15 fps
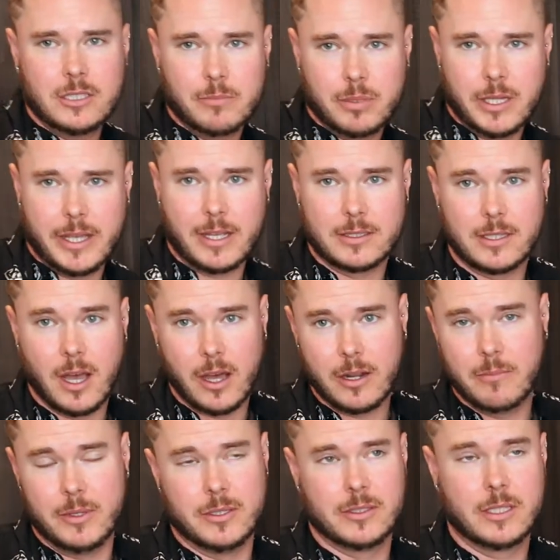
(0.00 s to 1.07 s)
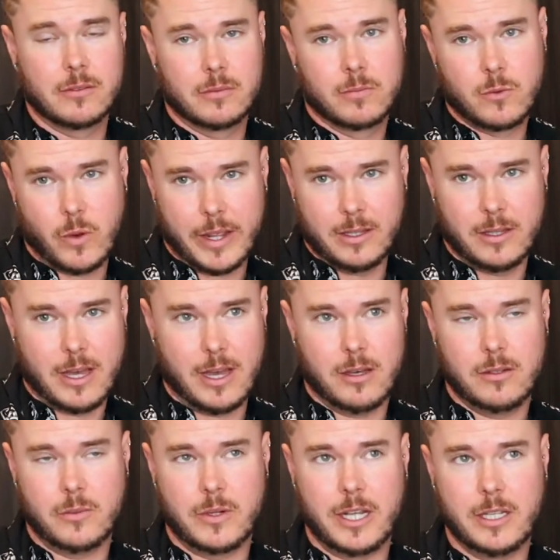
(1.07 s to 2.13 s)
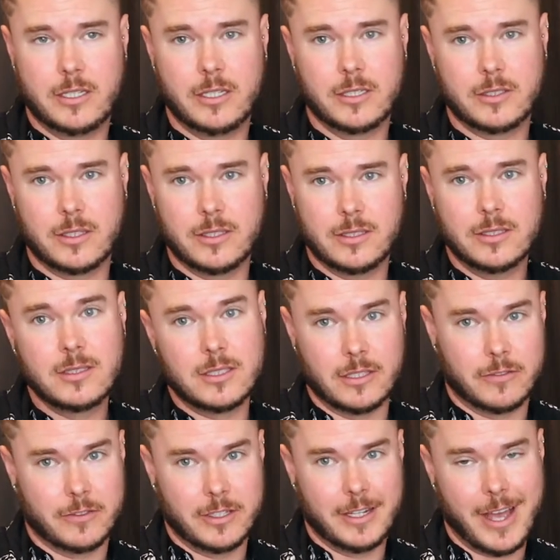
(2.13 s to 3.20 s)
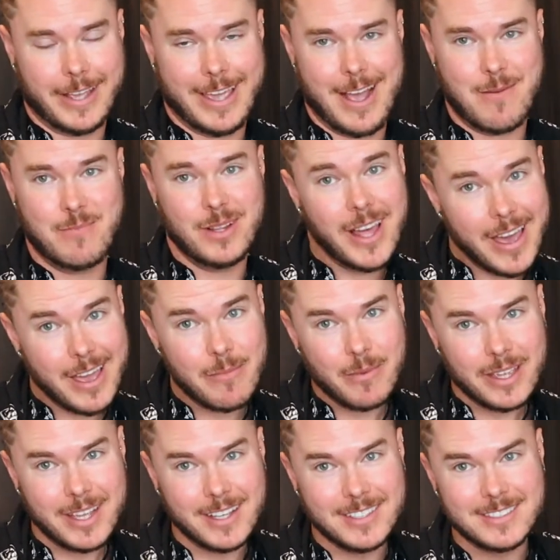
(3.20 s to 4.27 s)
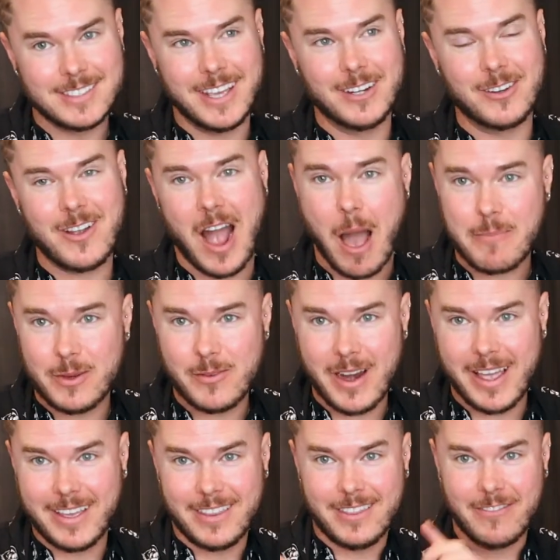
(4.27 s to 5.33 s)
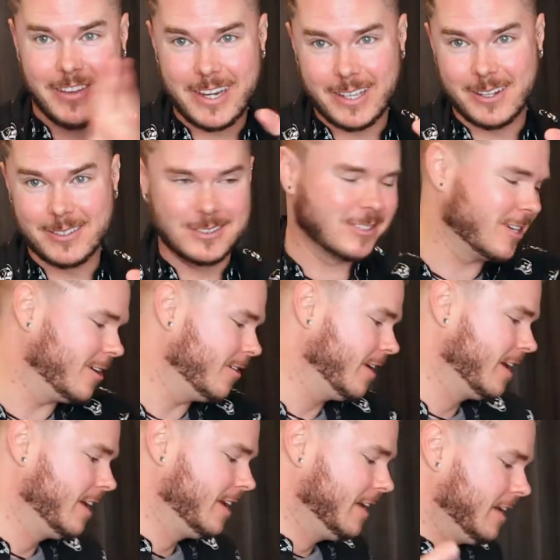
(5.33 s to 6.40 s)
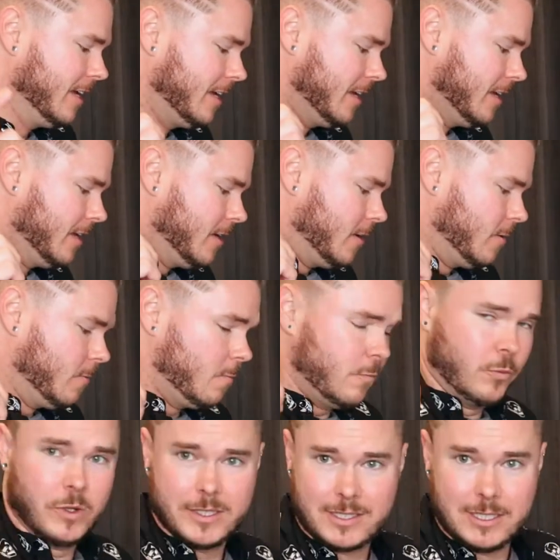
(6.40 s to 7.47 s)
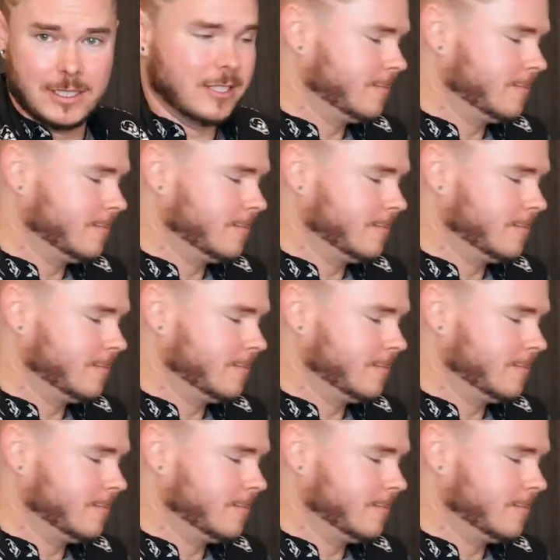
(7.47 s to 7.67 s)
am playing a ton of music quite loud when I cook, so this is different. I can't play it because it'll copyright the video, so we'll see.